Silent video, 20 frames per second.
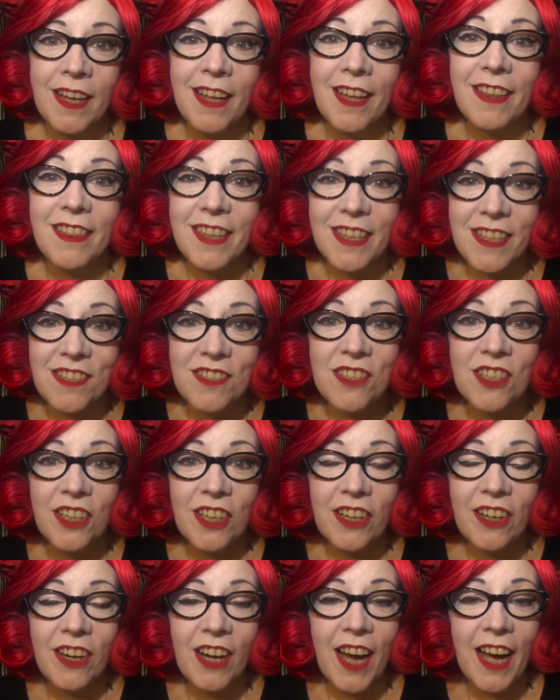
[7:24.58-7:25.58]
This
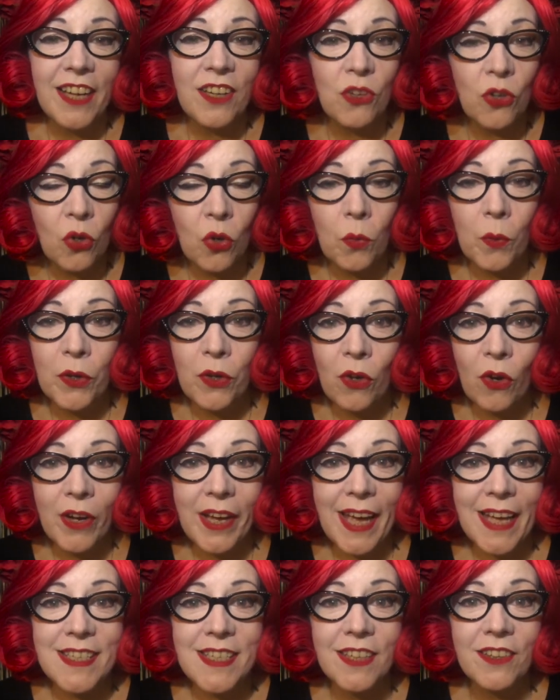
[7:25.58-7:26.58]
year, I know we're not
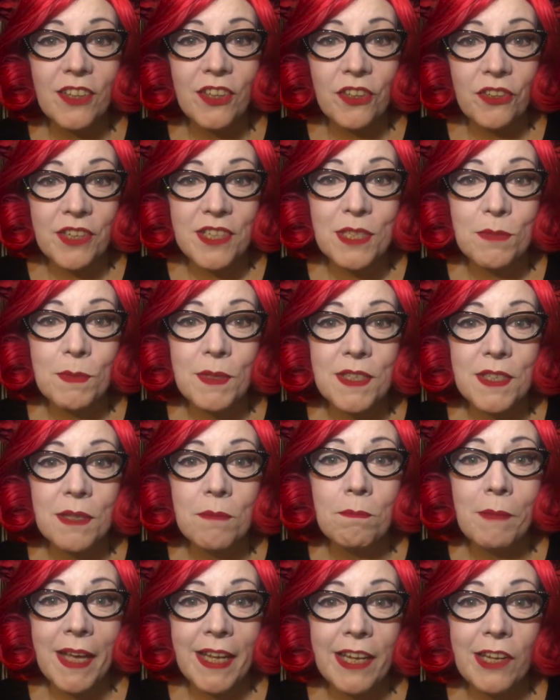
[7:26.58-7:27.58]
getting the Christmas that
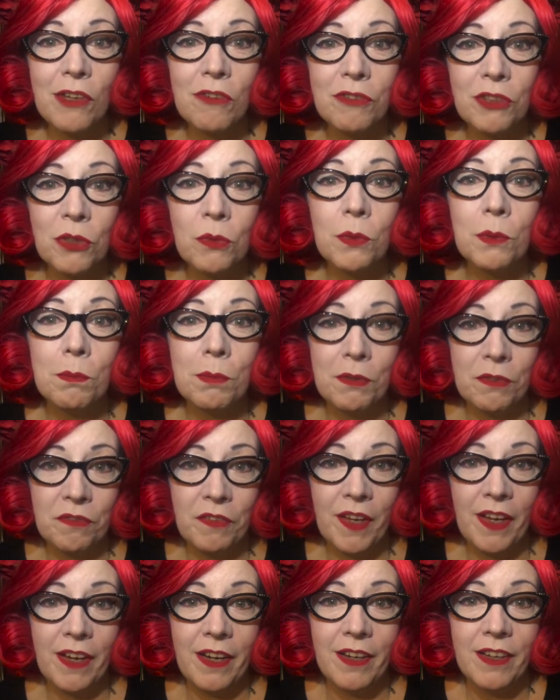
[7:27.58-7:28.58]
many of you would
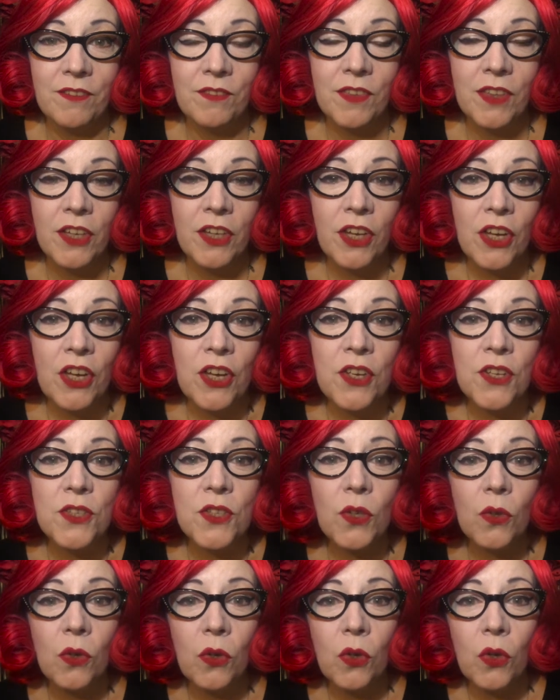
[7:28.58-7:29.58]
prefer.
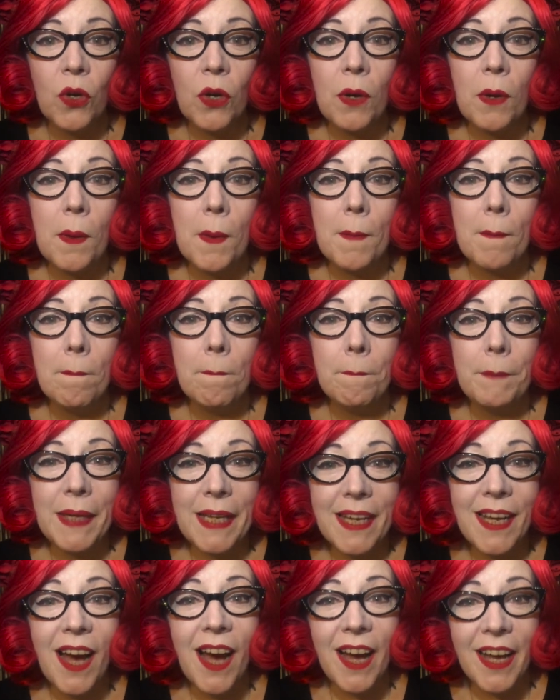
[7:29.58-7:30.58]
So be
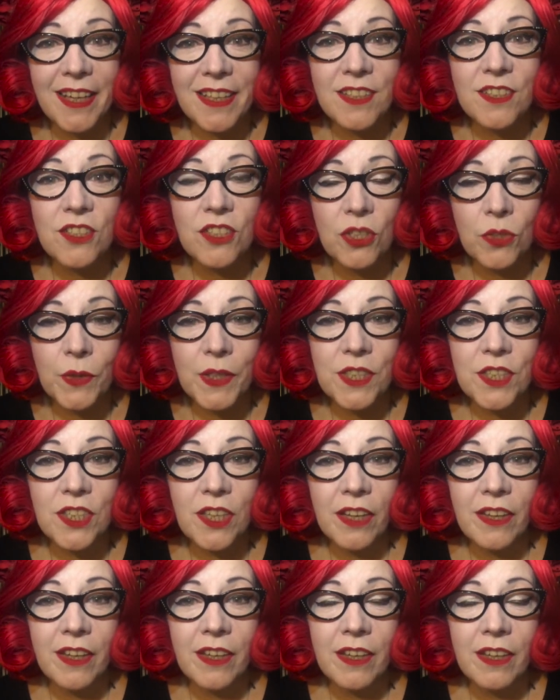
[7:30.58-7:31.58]
kind to each
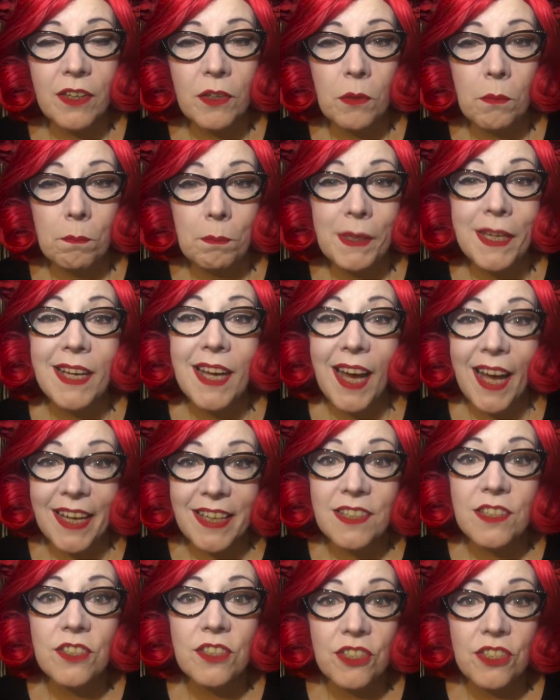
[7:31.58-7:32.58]
other, be
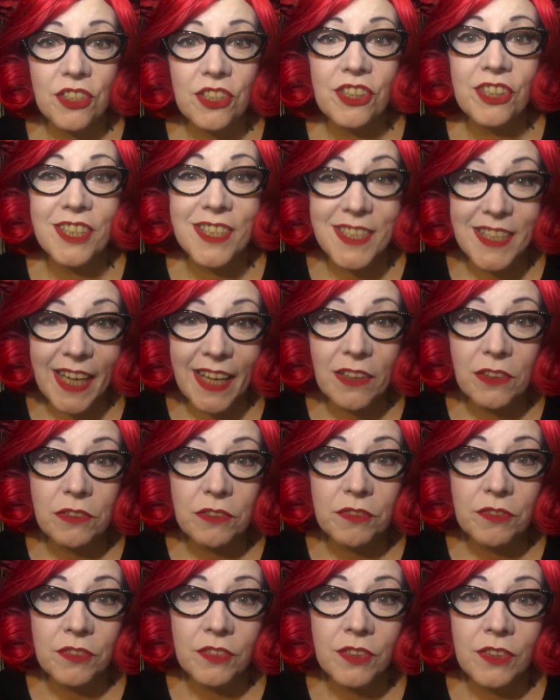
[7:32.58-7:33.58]
kind to
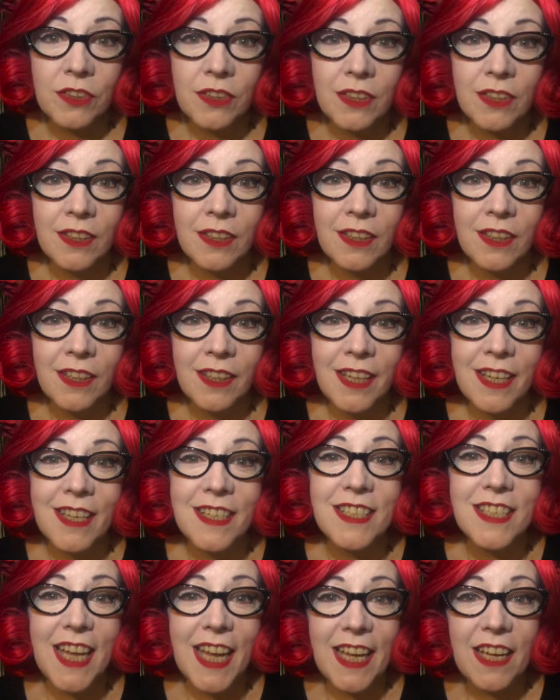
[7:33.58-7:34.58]
yourself.
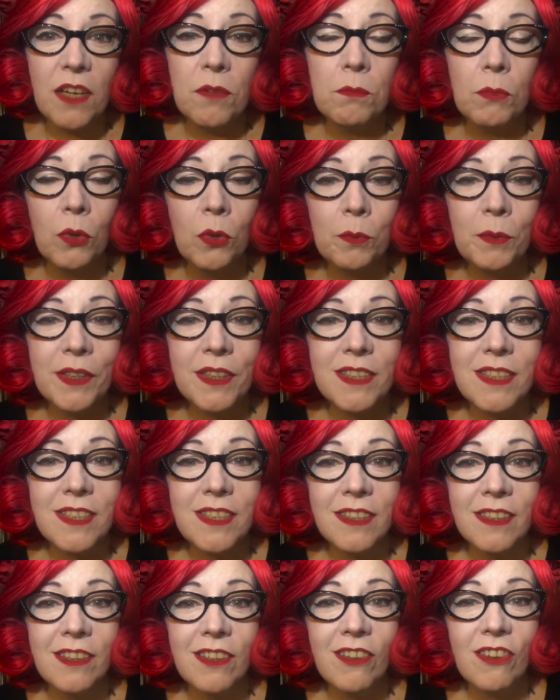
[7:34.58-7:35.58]
Take a moment,
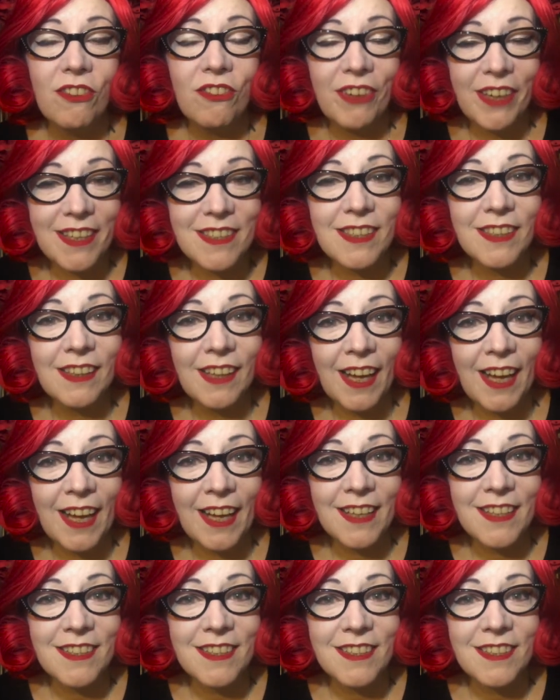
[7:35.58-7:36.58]
raise a
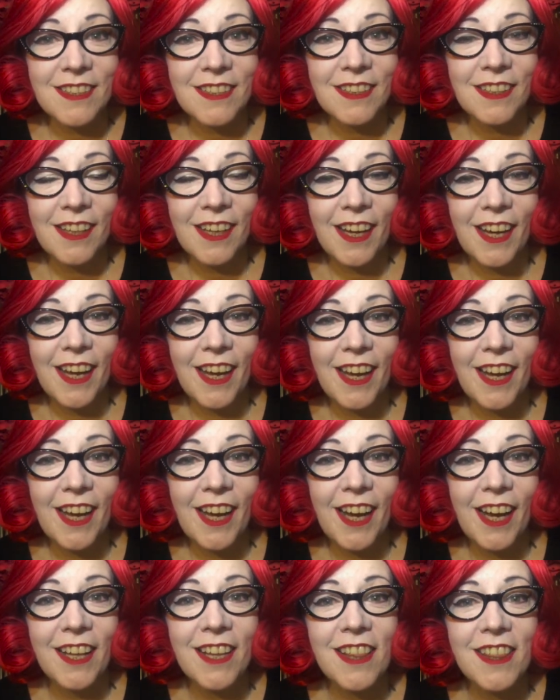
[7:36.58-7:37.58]
glass,
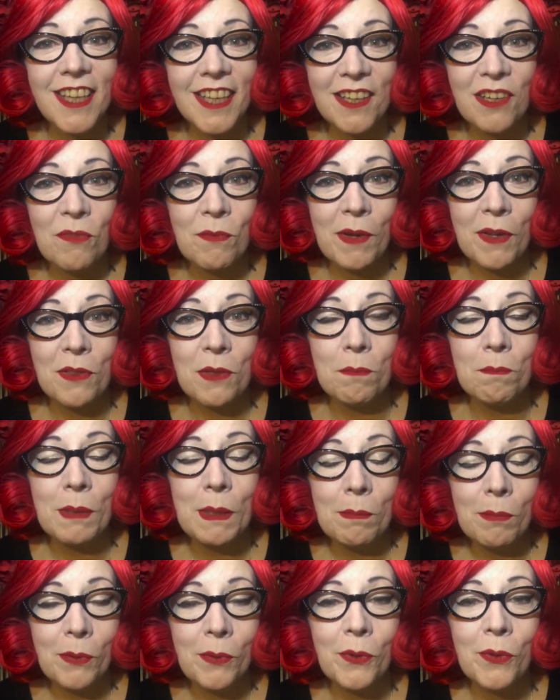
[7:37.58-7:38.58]
and think about the
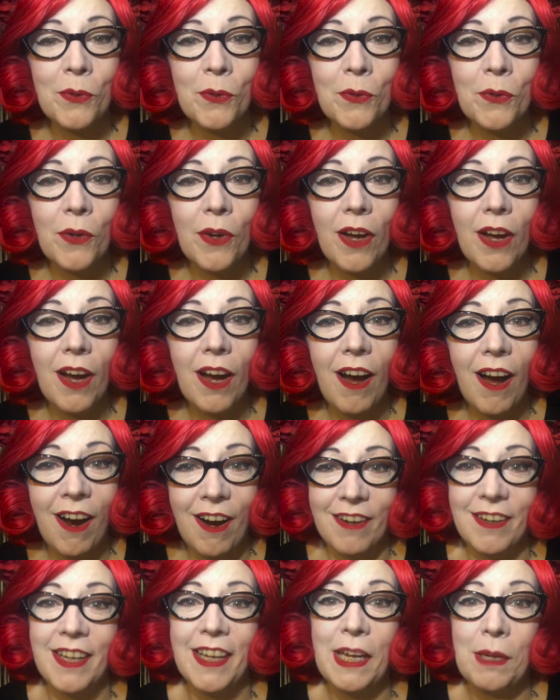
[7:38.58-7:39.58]
people who
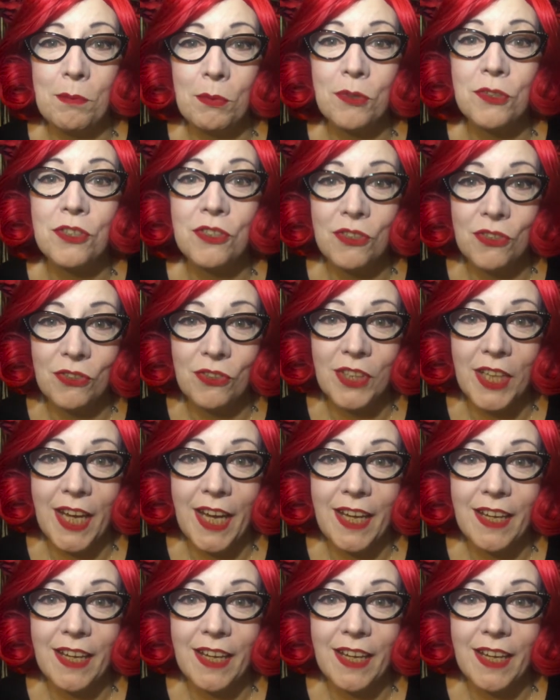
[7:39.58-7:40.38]
aren't able to do that.